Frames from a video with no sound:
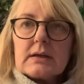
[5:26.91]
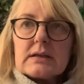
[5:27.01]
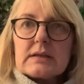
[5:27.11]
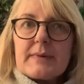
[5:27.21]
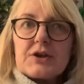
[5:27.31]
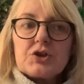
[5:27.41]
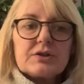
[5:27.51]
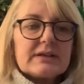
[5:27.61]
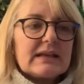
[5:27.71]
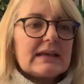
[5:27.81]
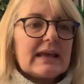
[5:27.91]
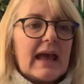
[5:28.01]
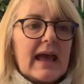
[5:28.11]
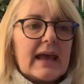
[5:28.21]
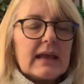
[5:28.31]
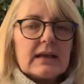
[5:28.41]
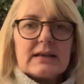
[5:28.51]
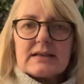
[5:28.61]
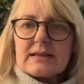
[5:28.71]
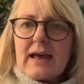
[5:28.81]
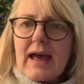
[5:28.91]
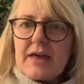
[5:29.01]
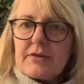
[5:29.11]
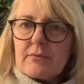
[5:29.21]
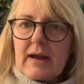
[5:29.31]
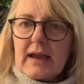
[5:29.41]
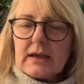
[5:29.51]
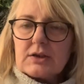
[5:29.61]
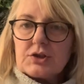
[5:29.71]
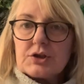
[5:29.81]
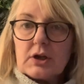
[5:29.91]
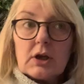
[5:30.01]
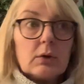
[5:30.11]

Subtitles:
Special DK, and it's the heather range,